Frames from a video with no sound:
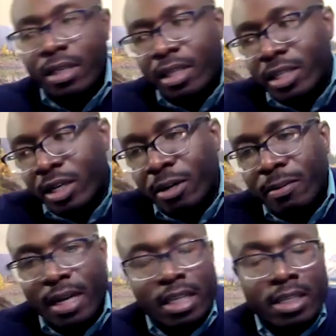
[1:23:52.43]
the, the
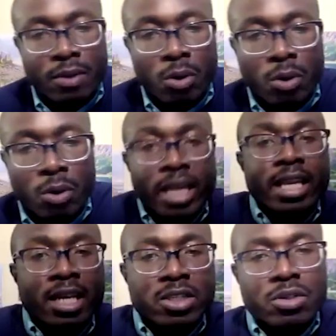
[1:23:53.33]
turbines for
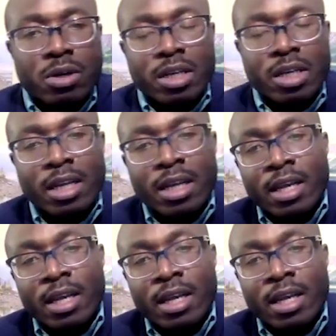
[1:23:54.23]
wind and so on